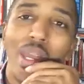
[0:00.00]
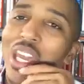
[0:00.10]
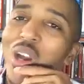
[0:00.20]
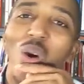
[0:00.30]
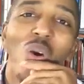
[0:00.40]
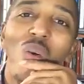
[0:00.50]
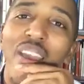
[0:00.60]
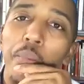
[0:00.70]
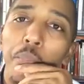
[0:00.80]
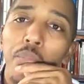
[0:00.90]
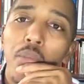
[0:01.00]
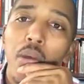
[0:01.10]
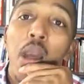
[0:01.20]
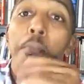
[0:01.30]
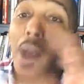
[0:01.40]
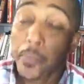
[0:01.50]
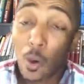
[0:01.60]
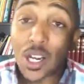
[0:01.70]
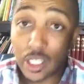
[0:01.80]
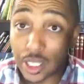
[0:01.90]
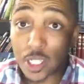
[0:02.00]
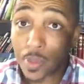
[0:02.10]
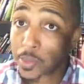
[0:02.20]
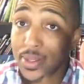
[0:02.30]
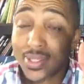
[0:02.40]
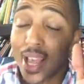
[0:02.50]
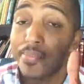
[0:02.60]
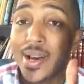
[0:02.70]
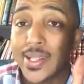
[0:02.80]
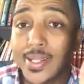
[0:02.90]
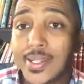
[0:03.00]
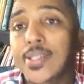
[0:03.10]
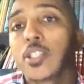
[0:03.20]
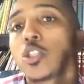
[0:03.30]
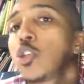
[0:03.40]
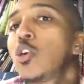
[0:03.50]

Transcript: make it go away. My point is this, my brothers and my sisters.